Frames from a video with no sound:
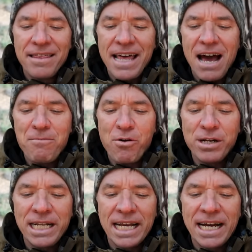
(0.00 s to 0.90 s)
That
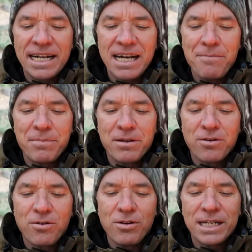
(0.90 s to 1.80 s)
morning I got up
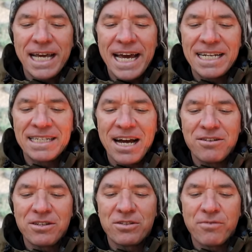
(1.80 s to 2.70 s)
early, headed
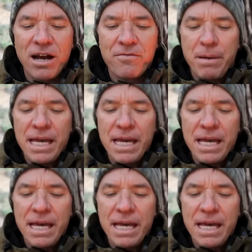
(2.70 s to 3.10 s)
down to the drive.